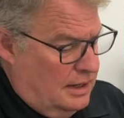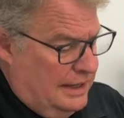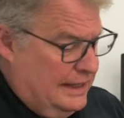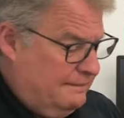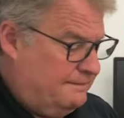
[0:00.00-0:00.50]

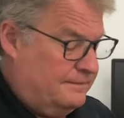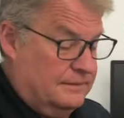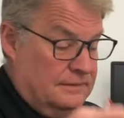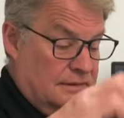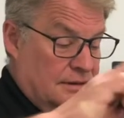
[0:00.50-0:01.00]
If
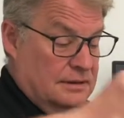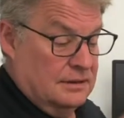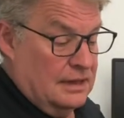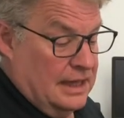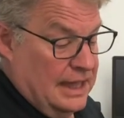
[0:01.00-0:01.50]

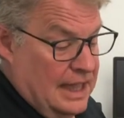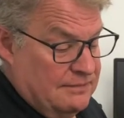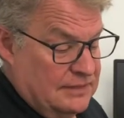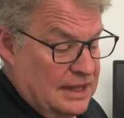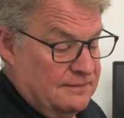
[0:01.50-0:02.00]
I have
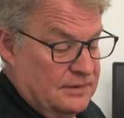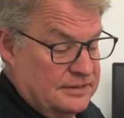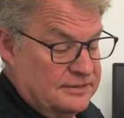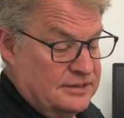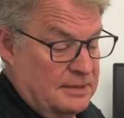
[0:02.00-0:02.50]
line
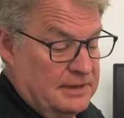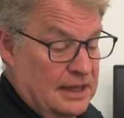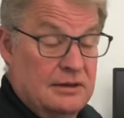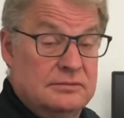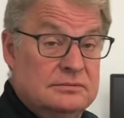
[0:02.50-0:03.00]
voltage coming
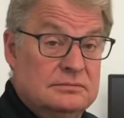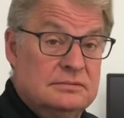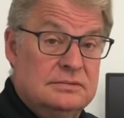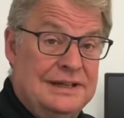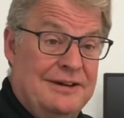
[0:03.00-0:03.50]
out,
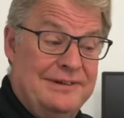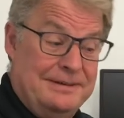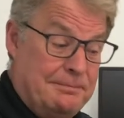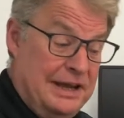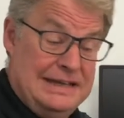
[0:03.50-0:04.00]
now it
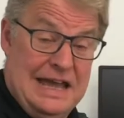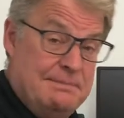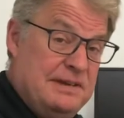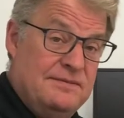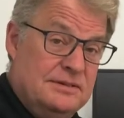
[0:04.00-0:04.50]
might not
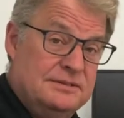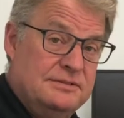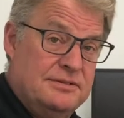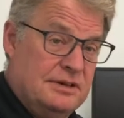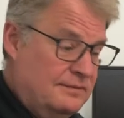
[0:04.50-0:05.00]
be full
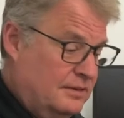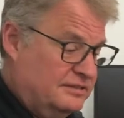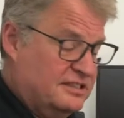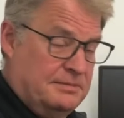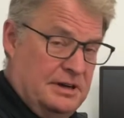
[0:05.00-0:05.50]
230 volts.
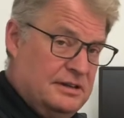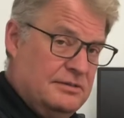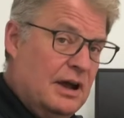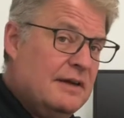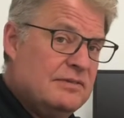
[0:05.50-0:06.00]
Coming out of the
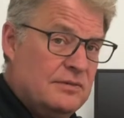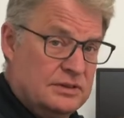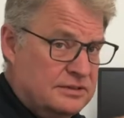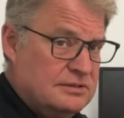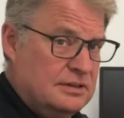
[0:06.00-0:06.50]
drive, the
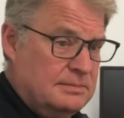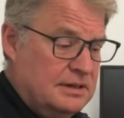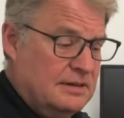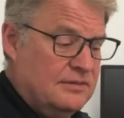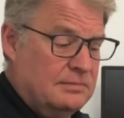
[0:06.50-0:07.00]
voltage could be
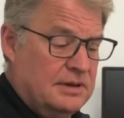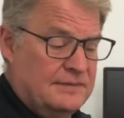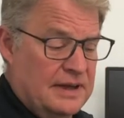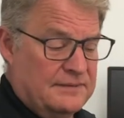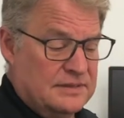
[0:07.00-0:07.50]
different, but if
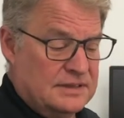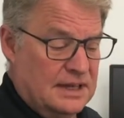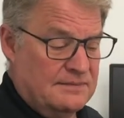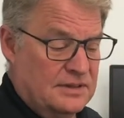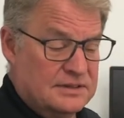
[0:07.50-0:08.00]
I have the
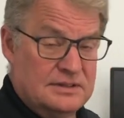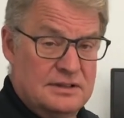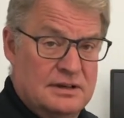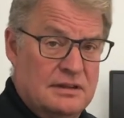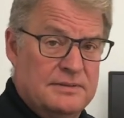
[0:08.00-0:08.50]
same voltage on
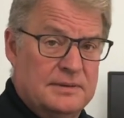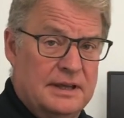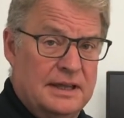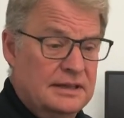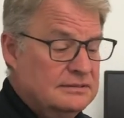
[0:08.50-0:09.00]
all 3
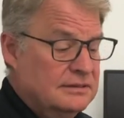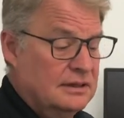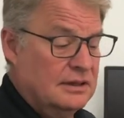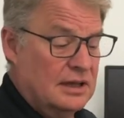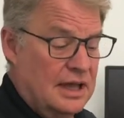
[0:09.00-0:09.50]
legs,
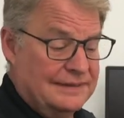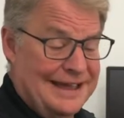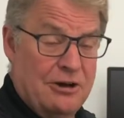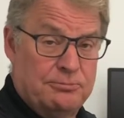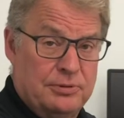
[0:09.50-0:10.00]
on the
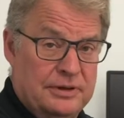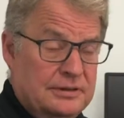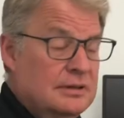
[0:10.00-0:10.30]
output,